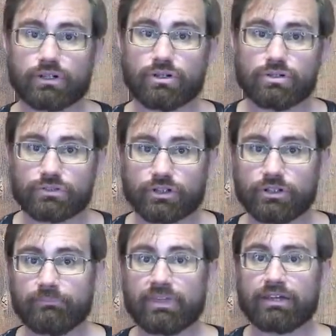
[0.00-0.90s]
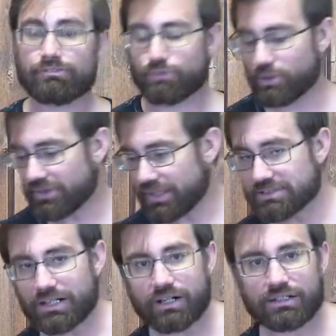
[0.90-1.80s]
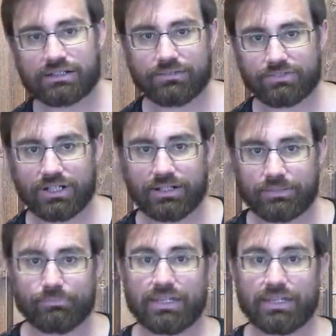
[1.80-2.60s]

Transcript: over for that entire length of time.